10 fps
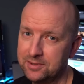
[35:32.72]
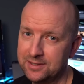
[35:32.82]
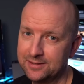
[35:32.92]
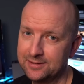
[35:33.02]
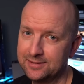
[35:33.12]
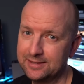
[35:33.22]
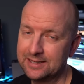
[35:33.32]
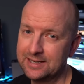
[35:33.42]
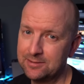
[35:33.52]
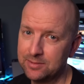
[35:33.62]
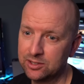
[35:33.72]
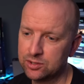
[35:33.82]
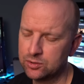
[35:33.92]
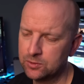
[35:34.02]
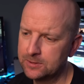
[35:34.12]
been a nightmare.
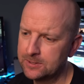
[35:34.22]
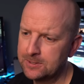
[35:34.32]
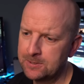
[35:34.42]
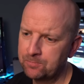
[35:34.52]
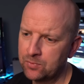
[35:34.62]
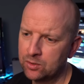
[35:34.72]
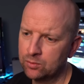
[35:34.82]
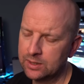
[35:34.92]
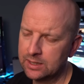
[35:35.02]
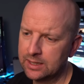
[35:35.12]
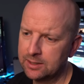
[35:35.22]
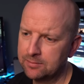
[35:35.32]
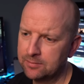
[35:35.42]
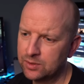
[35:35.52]
So we um,